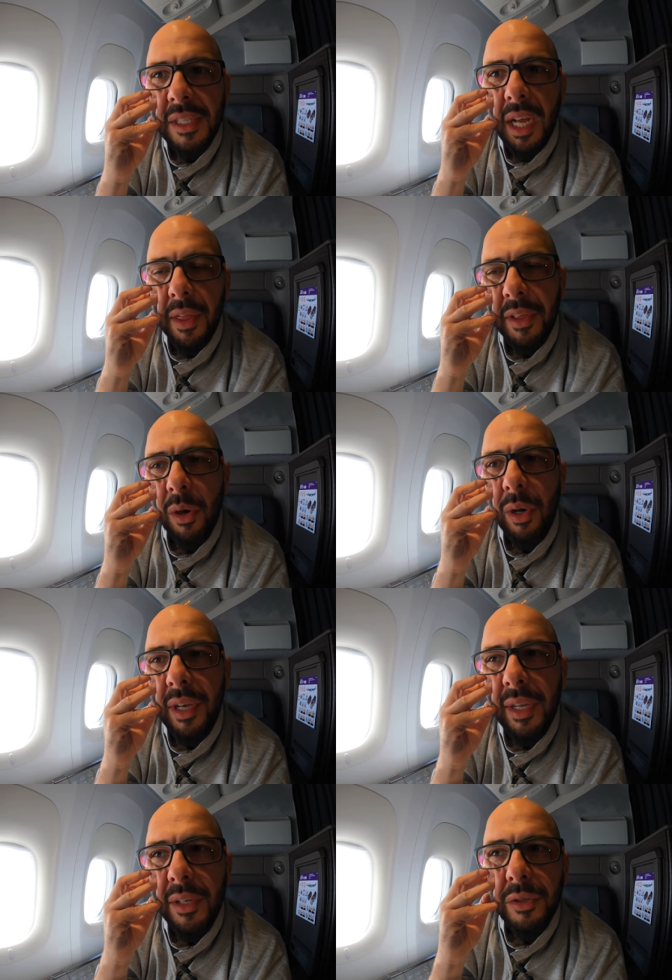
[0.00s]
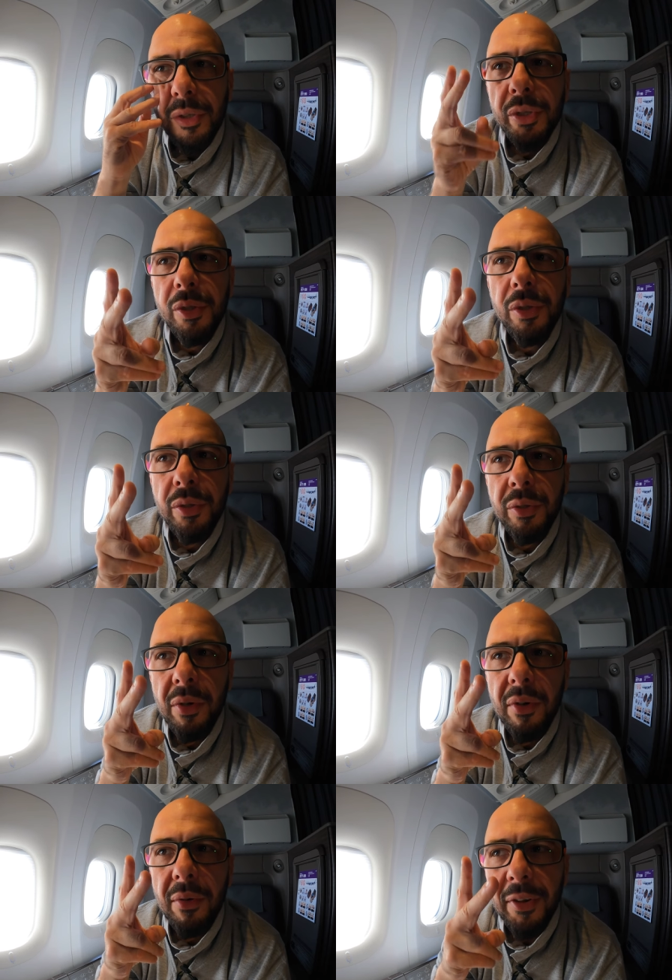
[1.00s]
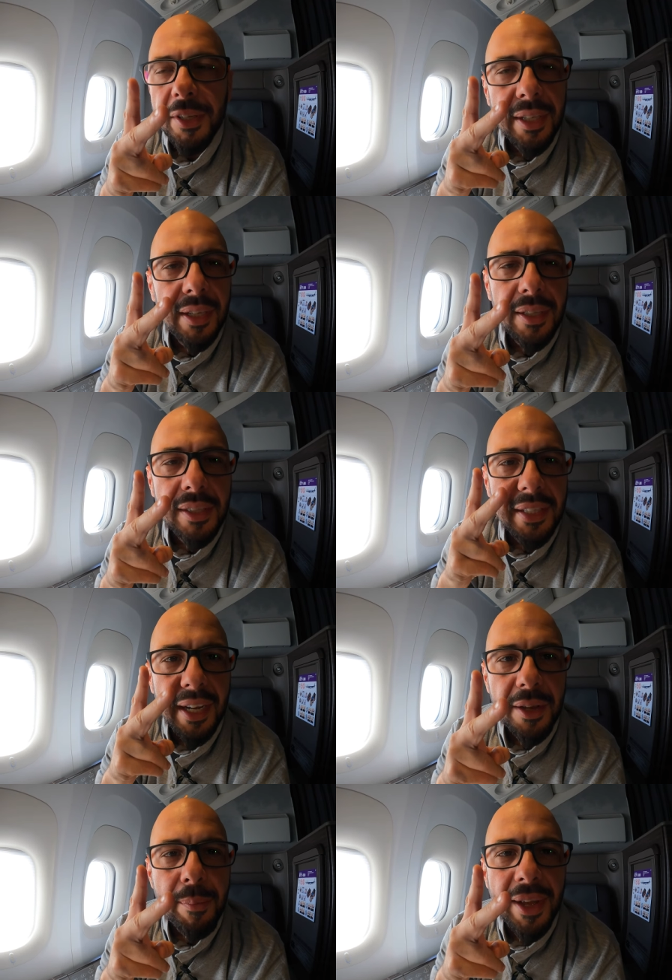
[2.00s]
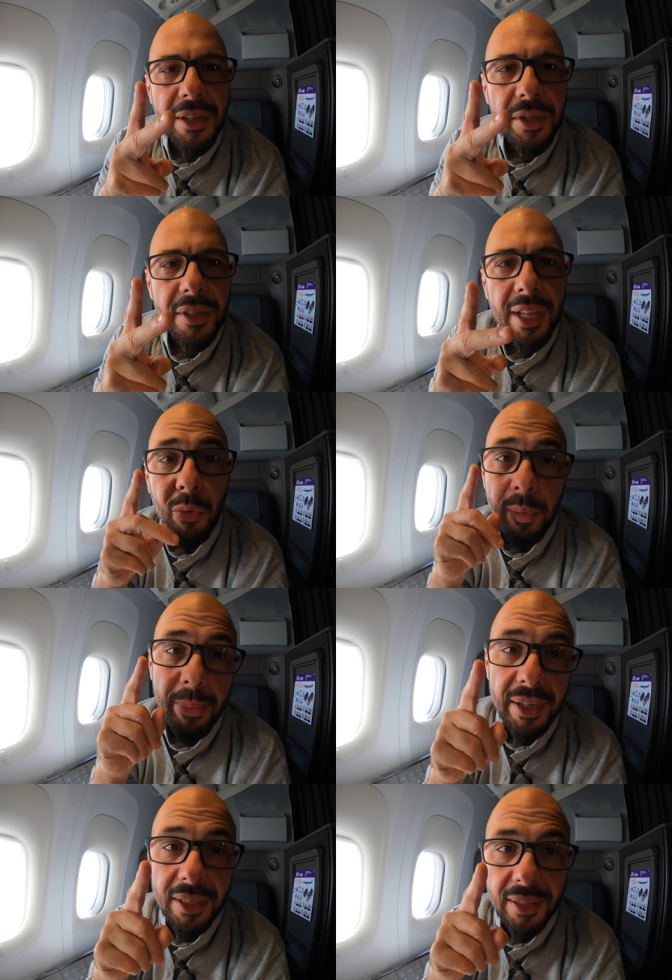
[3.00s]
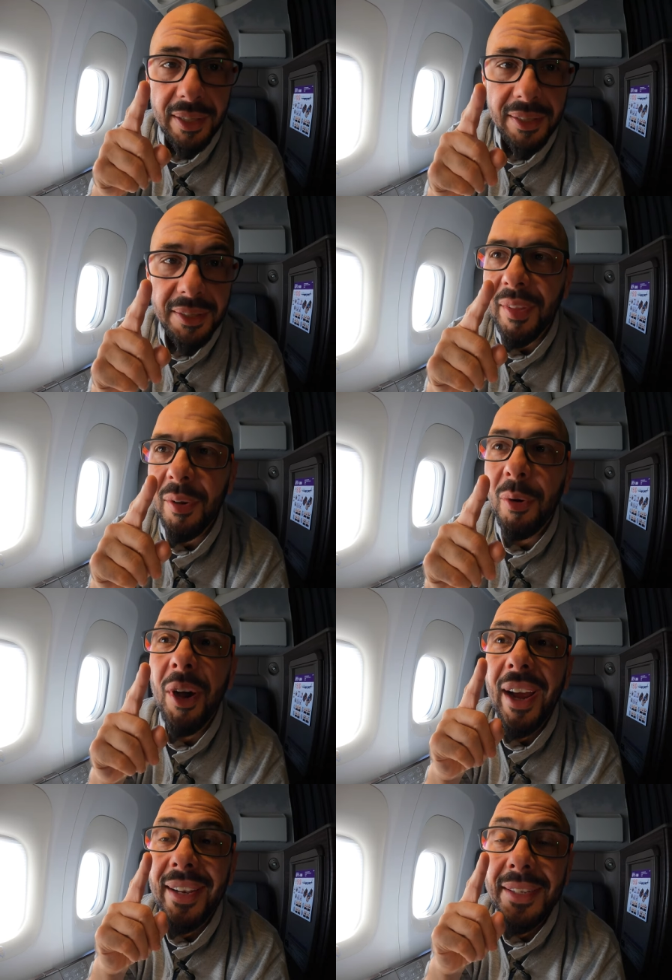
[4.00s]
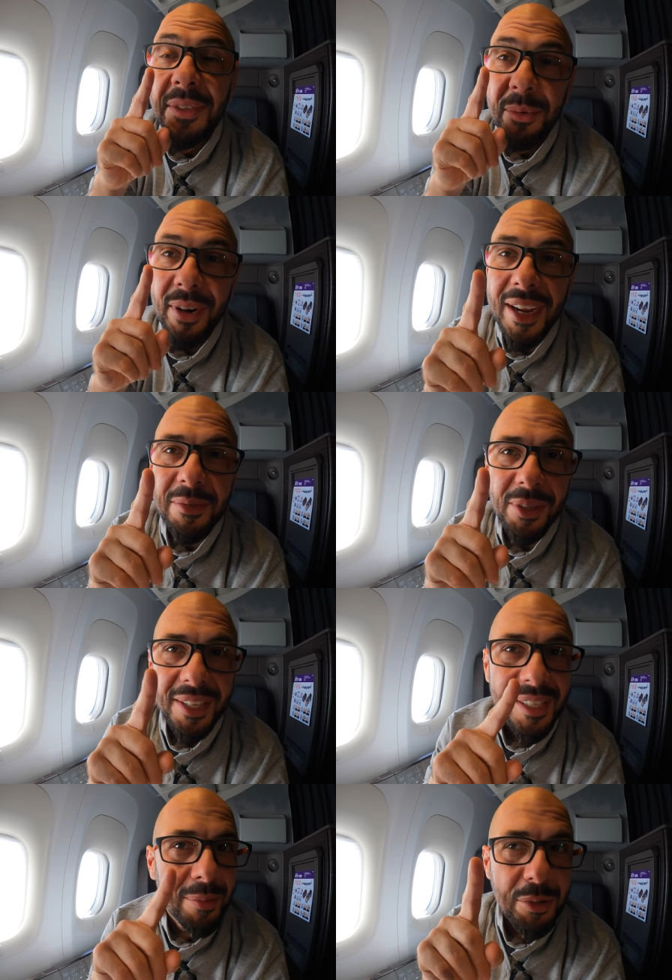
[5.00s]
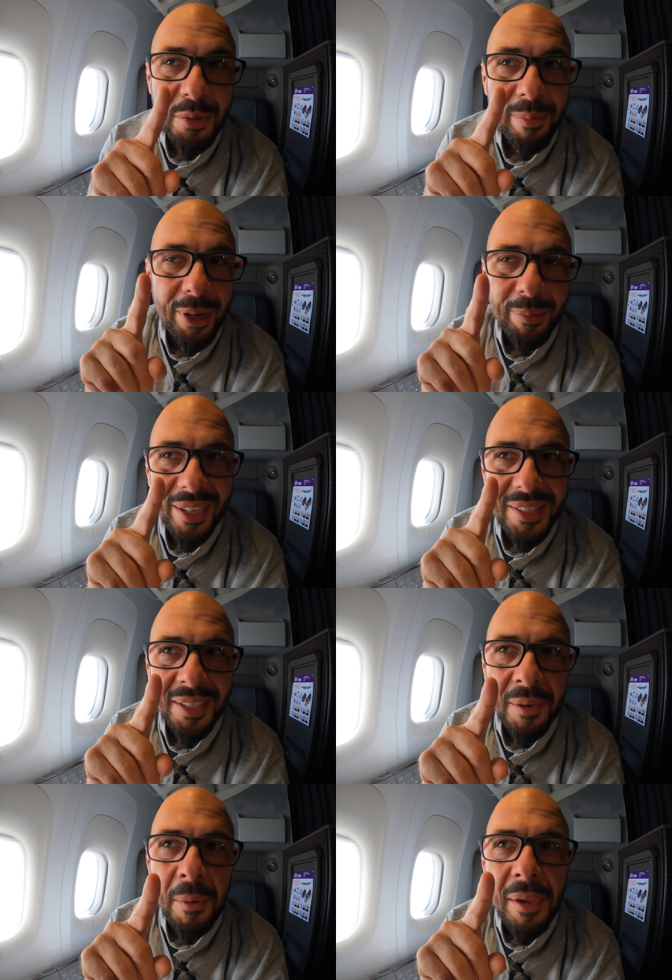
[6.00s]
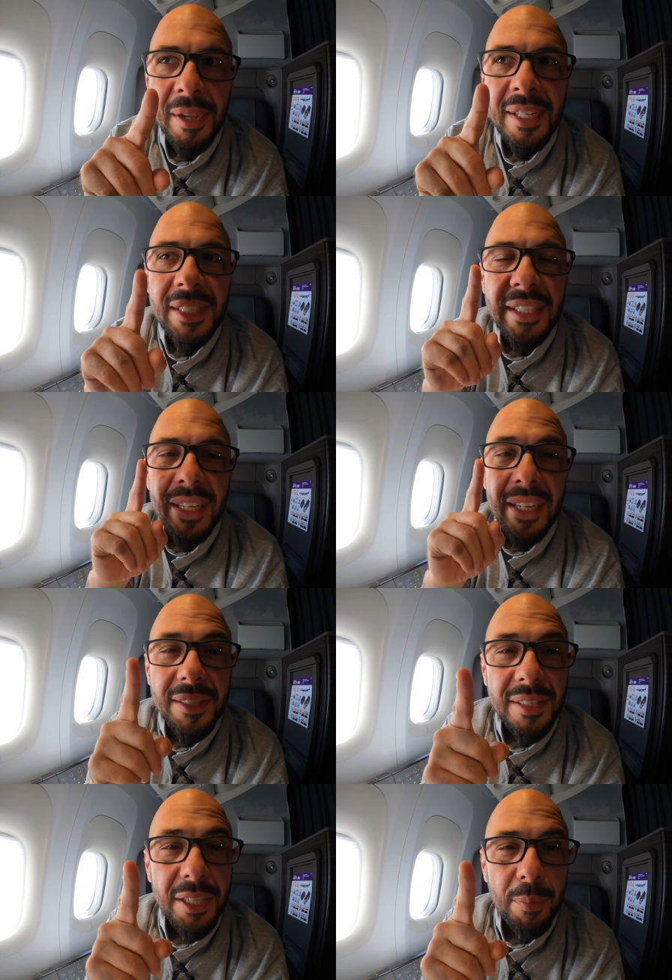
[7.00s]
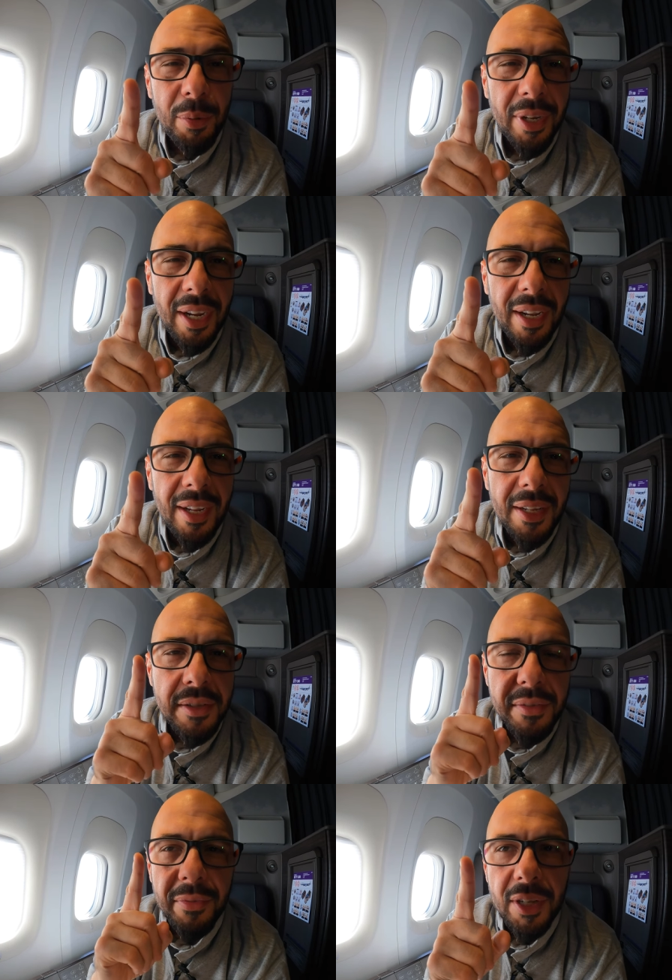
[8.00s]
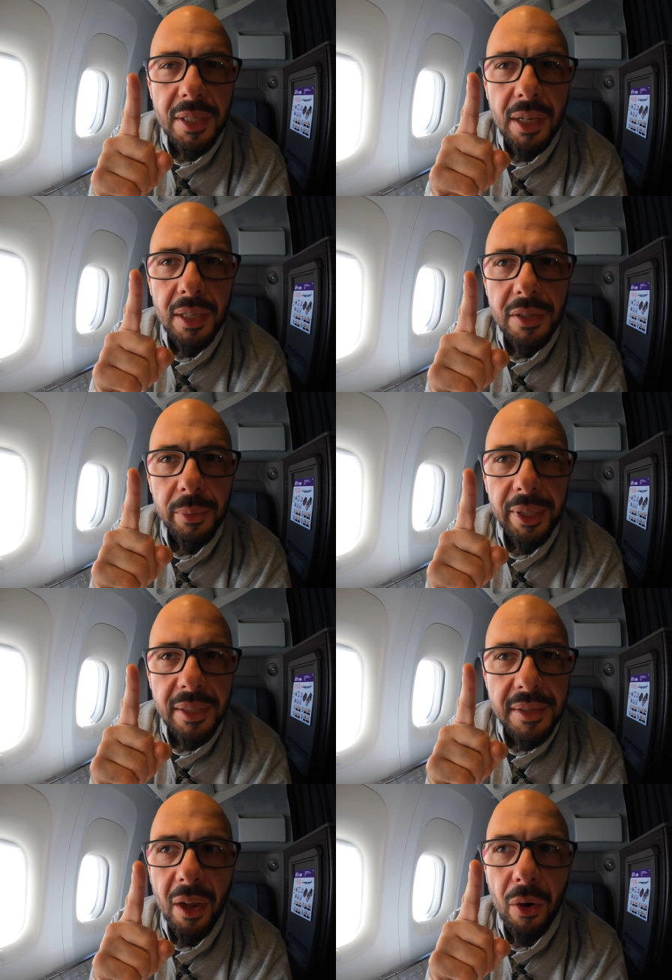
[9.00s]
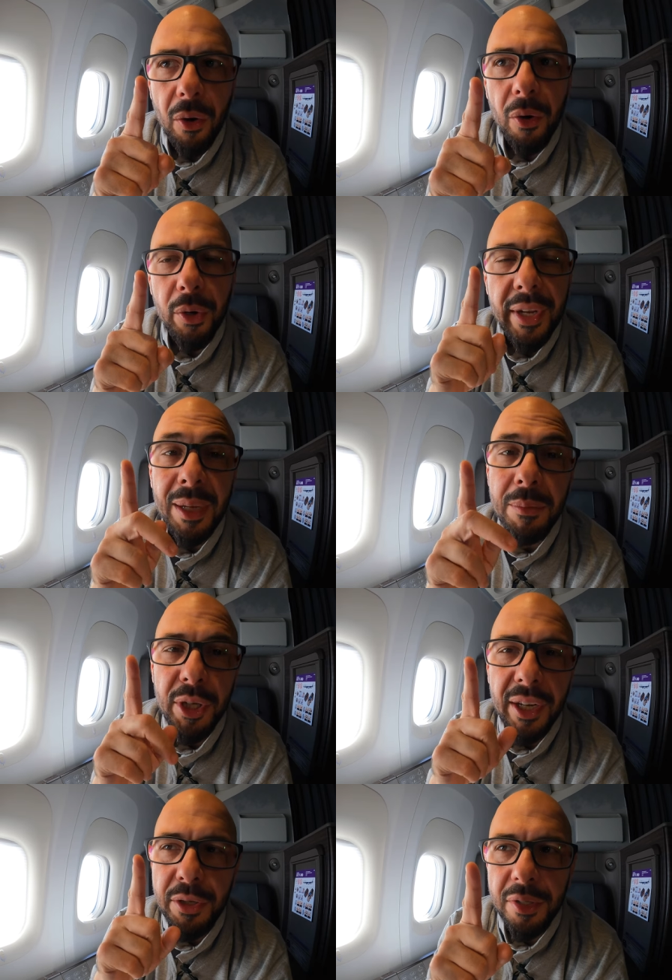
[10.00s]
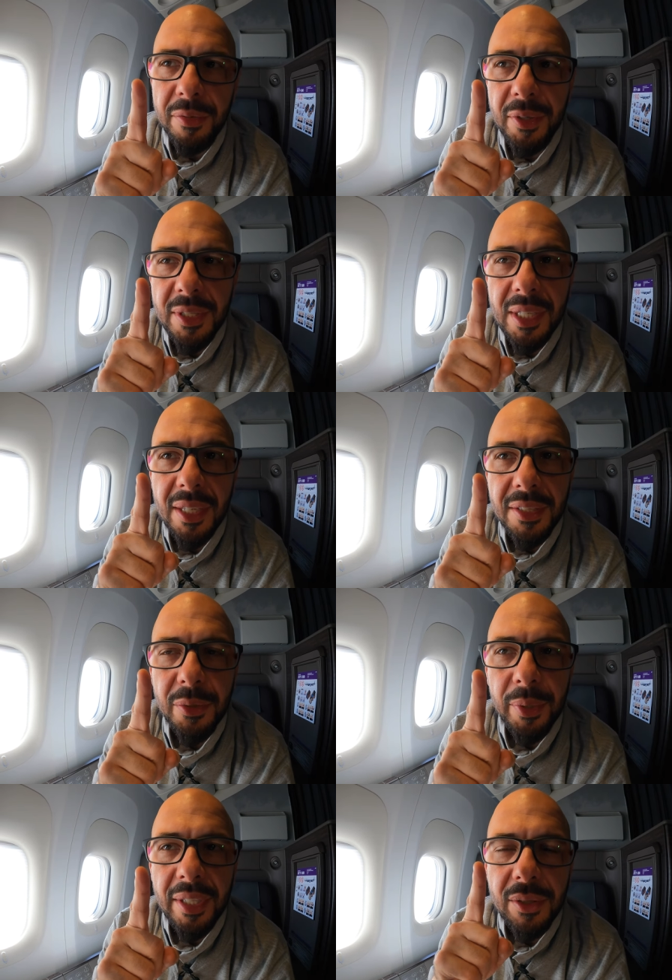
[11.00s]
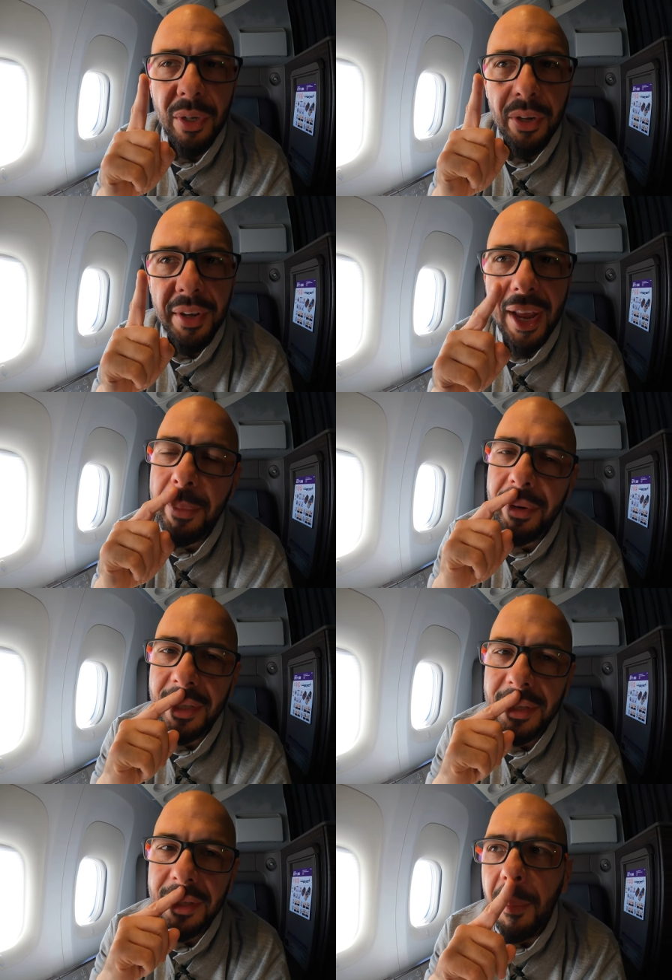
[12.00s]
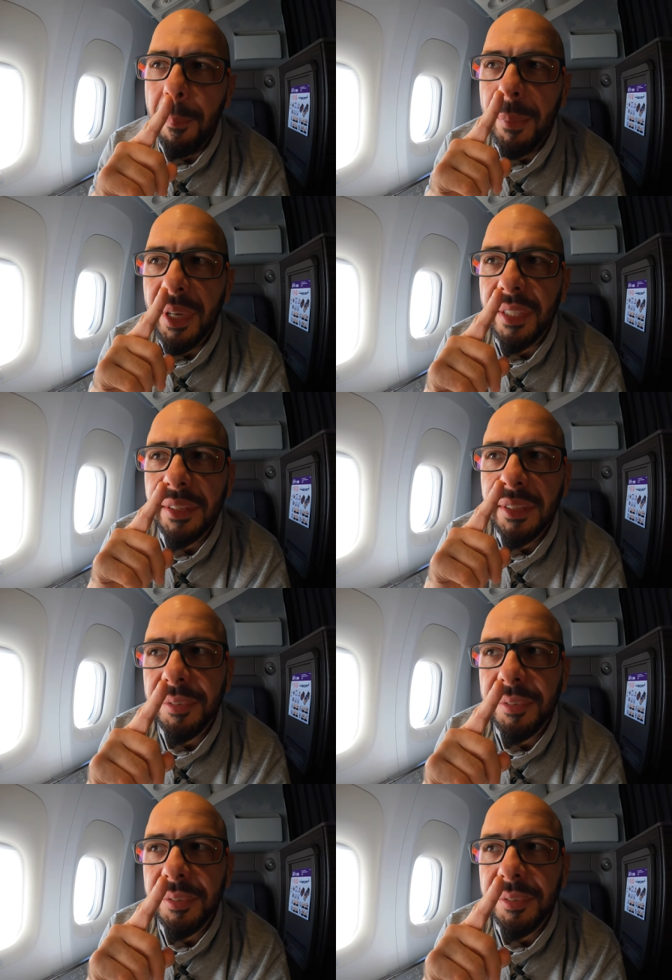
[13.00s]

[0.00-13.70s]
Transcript: Uh, the only two first classes I can imagine that will be better than this, or at least rival this, not sure about better, is Singapore Airlines first class suites or Game Changer first class suites on Emirates. But